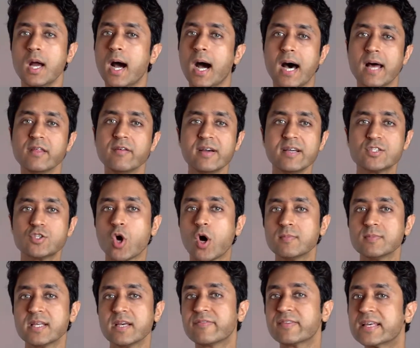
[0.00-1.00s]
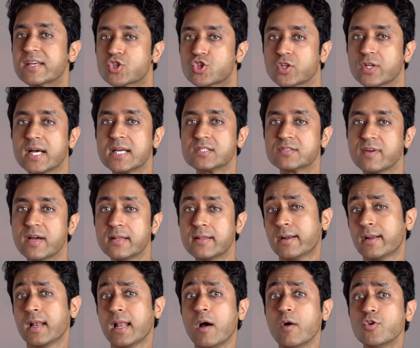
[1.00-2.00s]
Otherwise, dorms have kitchen as well that
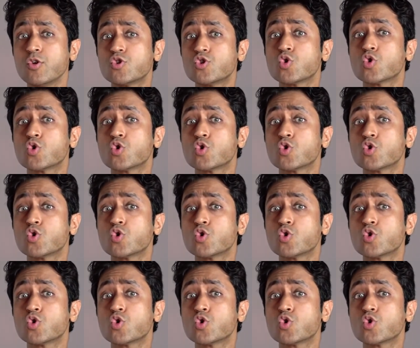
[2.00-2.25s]
allow you to